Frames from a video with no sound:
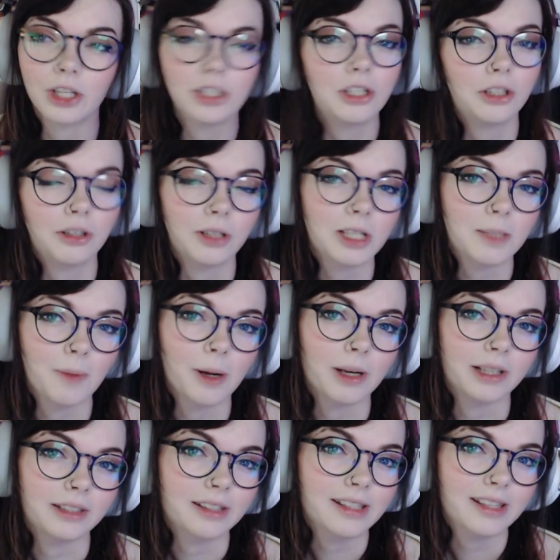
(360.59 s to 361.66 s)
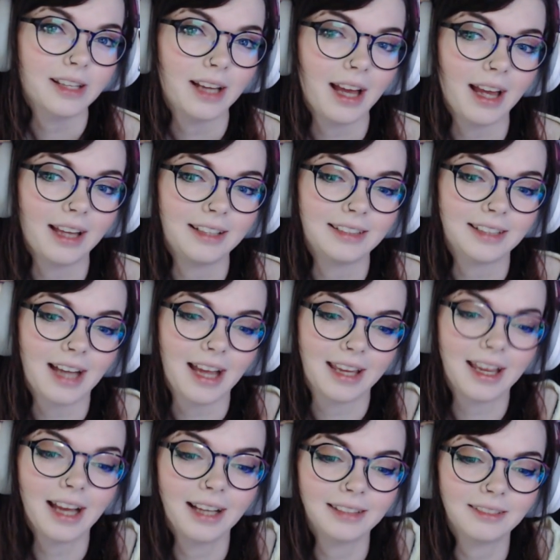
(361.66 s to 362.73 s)
a good experience, and I
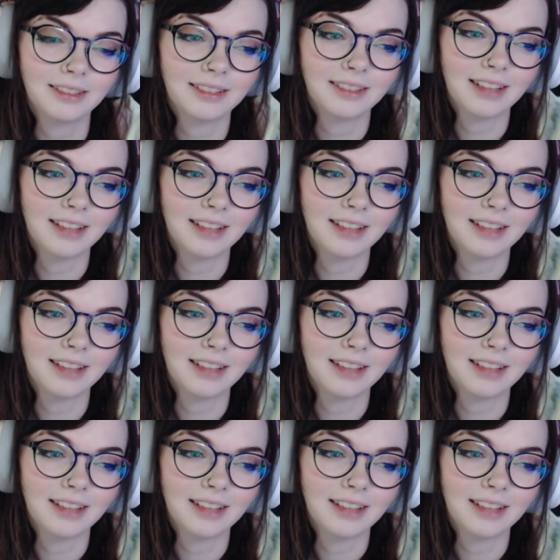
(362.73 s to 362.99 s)
can't